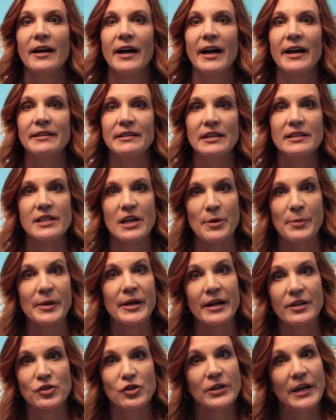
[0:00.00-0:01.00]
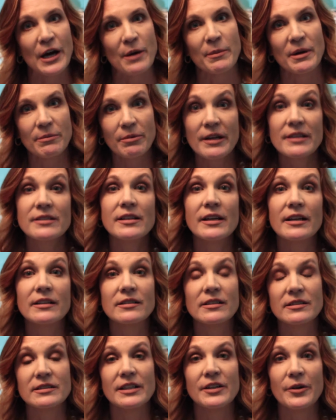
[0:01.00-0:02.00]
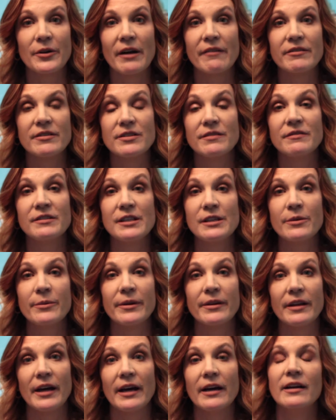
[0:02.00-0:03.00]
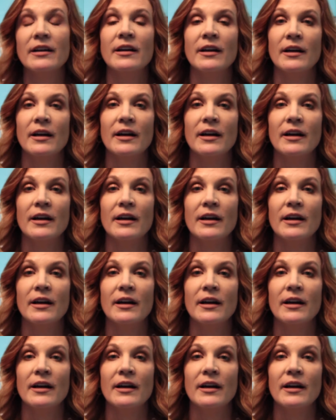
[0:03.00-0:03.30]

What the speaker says: And they tell me I should count my blessings because they don't have to deal with that.